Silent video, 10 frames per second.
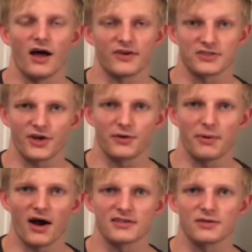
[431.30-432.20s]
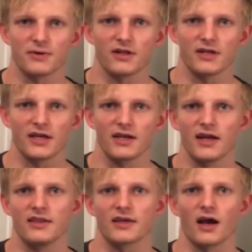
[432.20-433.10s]
there's a good possibility
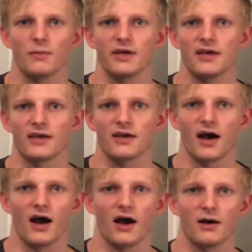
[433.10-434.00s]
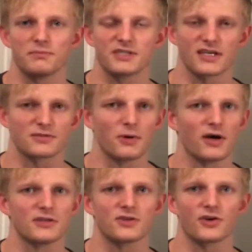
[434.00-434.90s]
in the coming 6
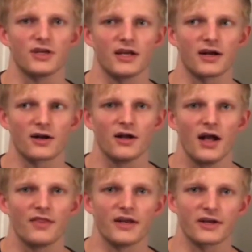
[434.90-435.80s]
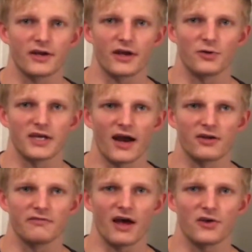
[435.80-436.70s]
months or year that it could go down
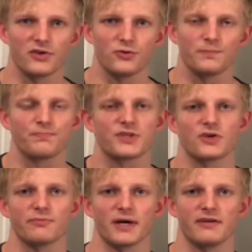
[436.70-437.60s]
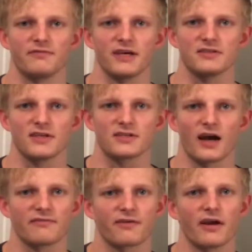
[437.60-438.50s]
in value. So if my investing
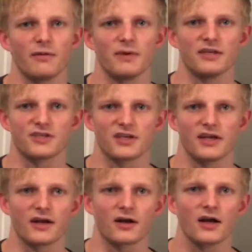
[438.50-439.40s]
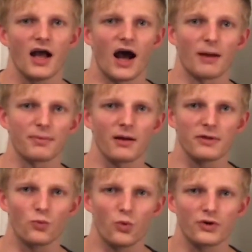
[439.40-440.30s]
time frame is a year, I
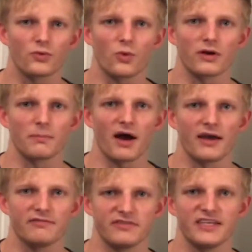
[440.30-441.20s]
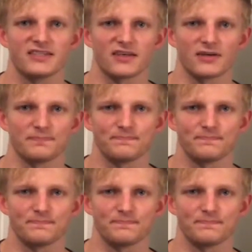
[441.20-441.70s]
probably wouldn't want to buy Visa.